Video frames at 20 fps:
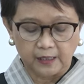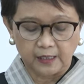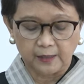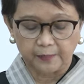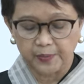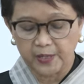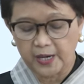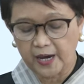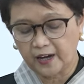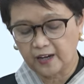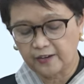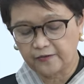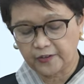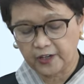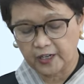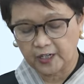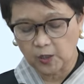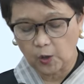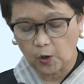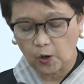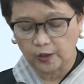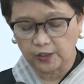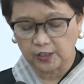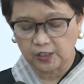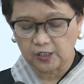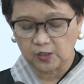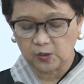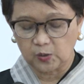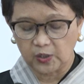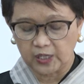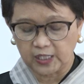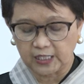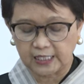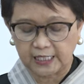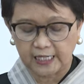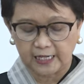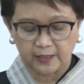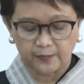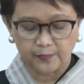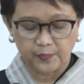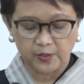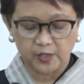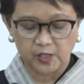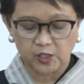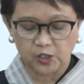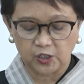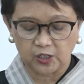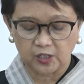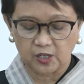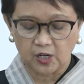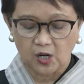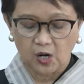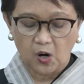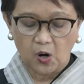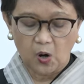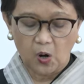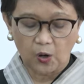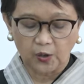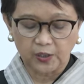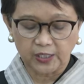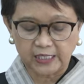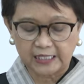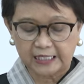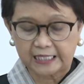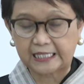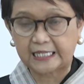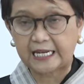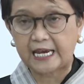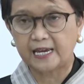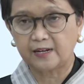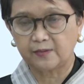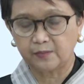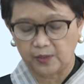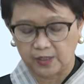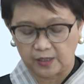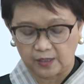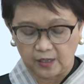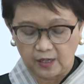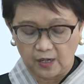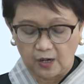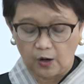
the PIF can continue its deliberation on the attainment